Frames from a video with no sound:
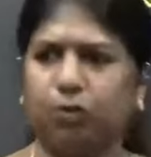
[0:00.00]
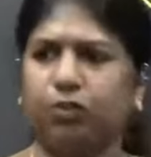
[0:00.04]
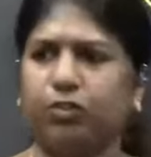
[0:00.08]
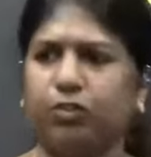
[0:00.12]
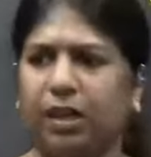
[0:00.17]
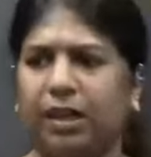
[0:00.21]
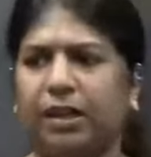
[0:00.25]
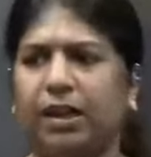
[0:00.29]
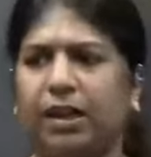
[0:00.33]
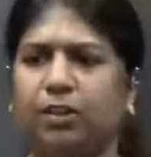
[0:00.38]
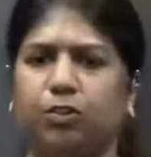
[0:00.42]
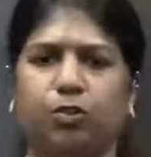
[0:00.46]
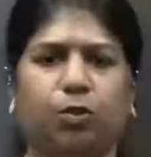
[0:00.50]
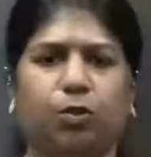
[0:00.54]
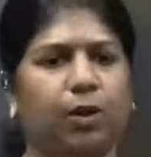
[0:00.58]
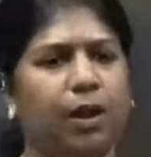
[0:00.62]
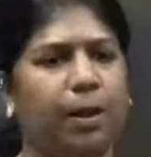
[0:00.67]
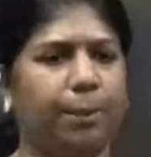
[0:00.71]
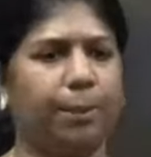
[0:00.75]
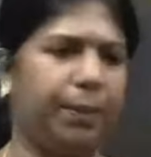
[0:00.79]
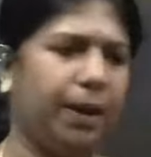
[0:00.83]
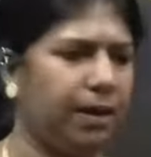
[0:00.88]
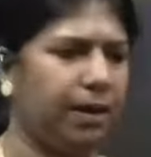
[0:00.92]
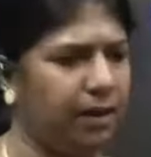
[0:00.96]
Chera,
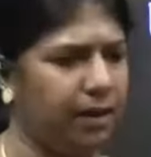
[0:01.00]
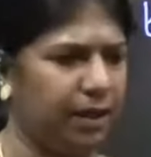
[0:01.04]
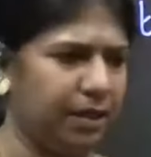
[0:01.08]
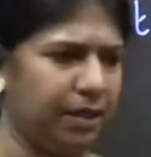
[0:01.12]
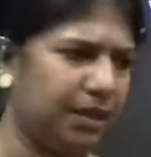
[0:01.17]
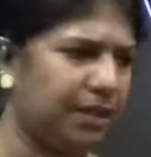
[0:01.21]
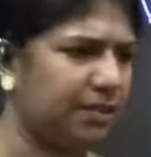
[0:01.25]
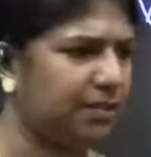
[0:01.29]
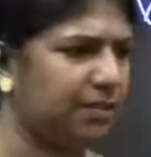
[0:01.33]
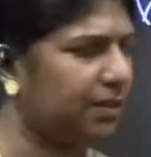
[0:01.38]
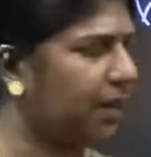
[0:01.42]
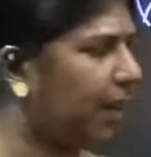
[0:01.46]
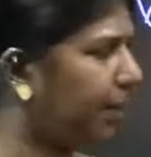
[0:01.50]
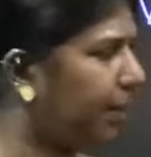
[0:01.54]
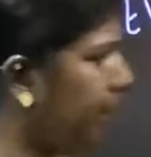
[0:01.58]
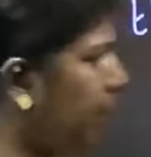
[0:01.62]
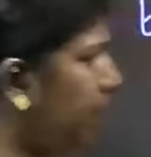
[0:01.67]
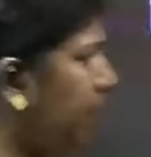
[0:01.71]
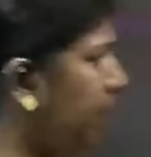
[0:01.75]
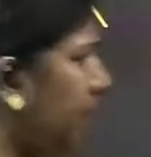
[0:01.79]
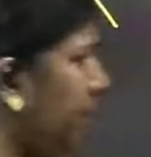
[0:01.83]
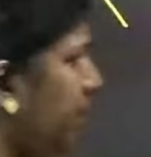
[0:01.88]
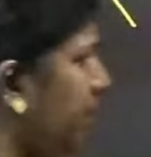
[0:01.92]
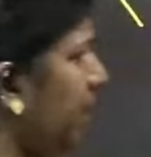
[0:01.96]
Chola, Pandya. That's it. I'm not
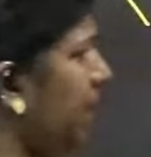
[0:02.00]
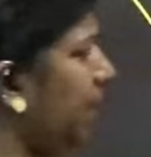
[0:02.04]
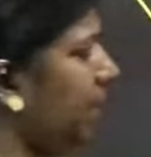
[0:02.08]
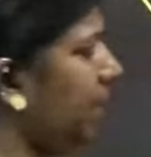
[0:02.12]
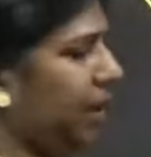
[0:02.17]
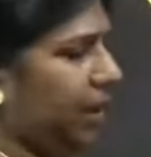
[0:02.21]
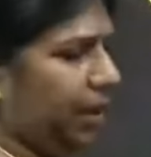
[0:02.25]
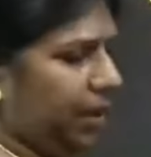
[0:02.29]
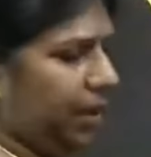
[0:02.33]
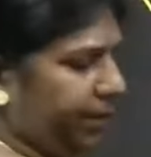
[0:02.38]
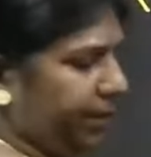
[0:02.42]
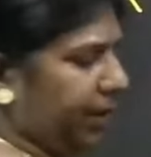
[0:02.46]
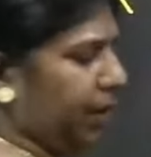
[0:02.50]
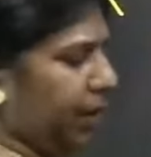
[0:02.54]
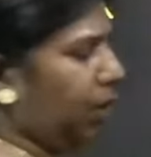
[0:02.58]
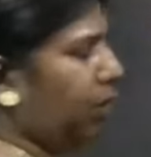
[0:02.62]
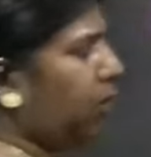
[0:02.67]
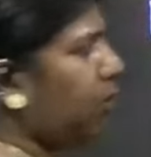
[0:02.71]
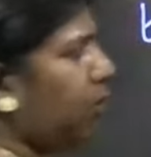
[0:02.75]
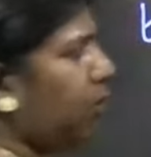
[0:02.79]
touching. We are not